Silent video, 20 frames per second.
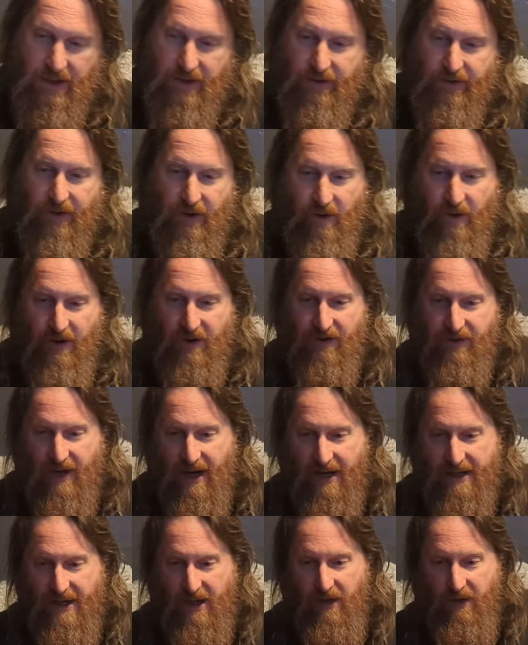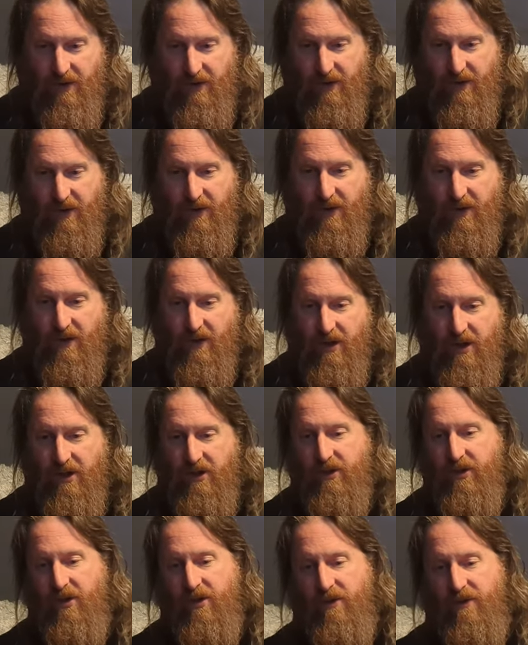So, on a side note, a
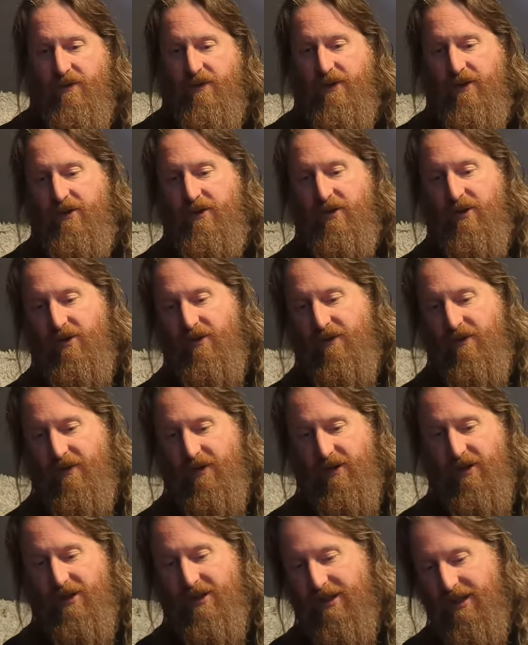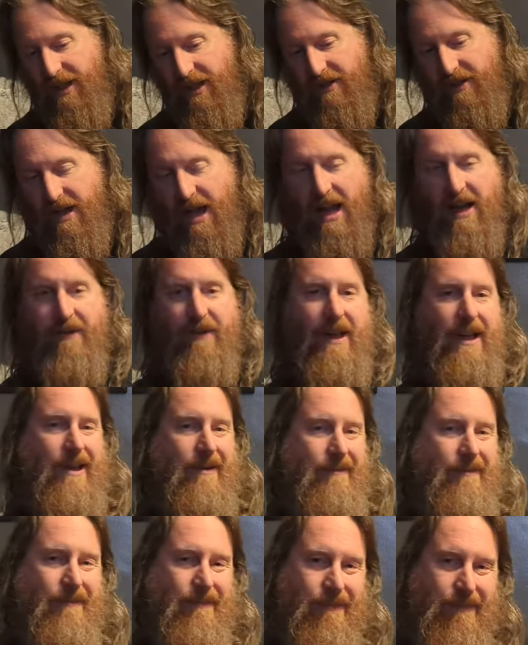Chouffe, it's kind of
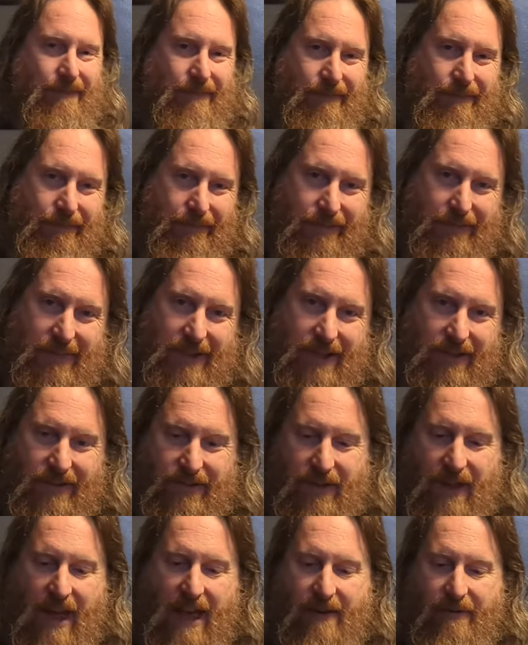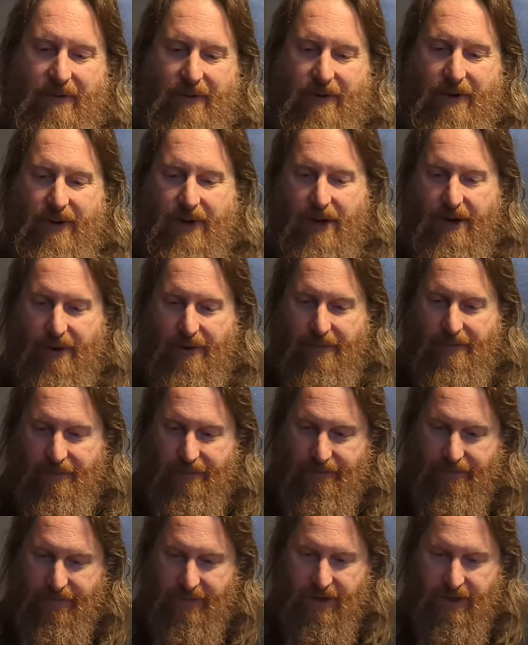like a slang for a gnome.